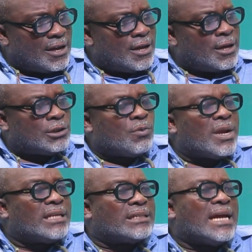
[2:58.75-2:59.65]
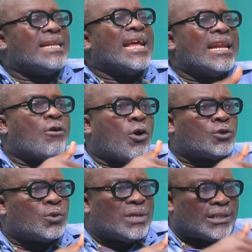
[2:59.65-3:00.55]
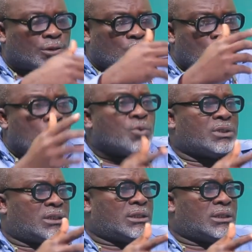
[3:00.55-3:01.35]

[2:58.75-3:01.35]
So when it, and then also the schools,